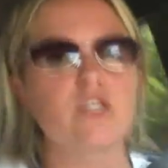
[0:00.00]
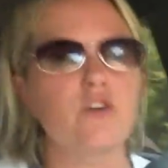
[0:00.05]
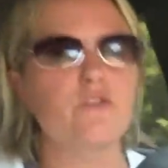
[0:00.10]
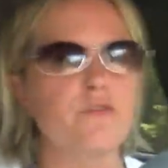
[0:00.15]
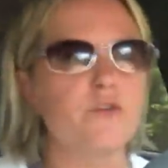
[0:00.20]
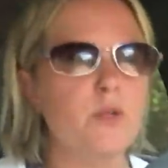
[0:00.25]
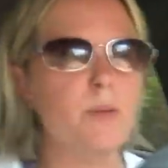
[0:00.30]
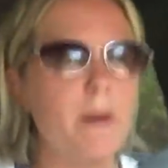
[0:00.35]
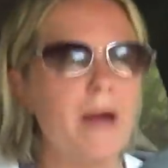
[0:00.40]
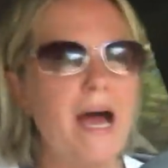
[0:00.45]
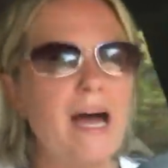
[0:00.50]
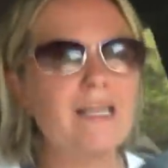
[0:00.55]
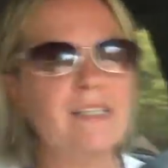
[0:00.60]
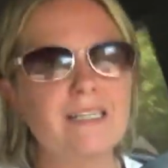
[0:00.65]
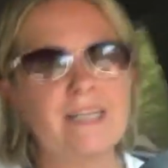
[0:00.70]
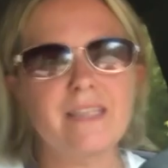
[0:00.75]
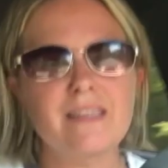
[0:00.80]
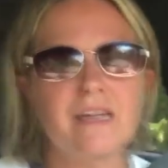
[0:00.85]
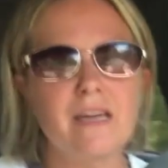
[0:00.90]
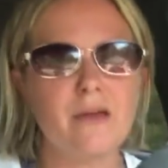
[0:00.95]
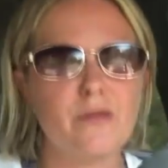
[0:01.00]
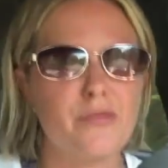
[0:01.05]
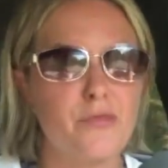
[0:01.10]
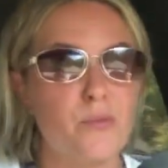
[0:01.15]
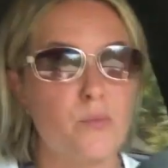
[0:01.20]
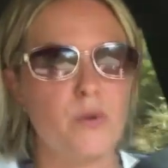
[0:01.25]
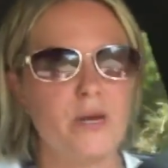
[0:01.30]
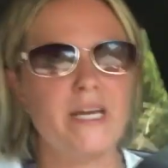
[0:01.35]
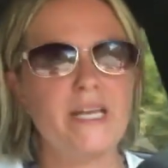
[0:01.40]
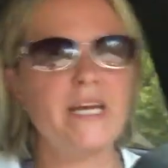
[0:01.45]
So for the past, I think
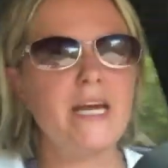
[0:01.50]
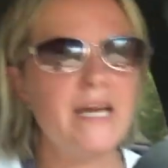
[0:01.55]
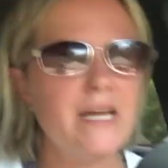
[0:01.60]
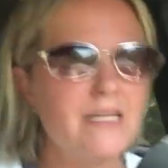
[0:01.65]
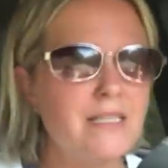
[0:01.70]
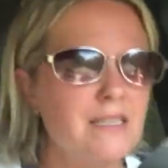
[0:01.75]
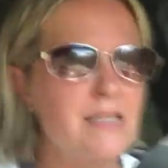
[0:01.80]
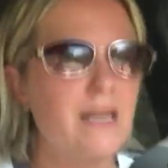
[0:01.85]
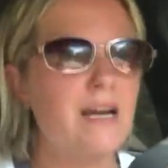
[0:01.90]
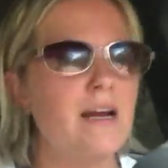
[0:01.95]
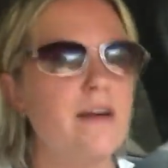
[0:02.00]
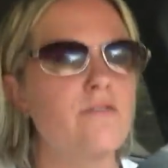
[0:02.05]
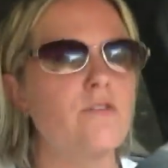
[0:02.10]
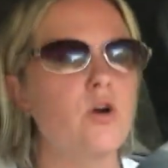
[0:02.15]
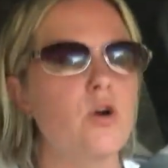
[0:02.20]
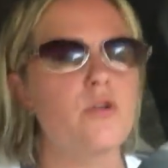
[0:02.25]
three days that I've,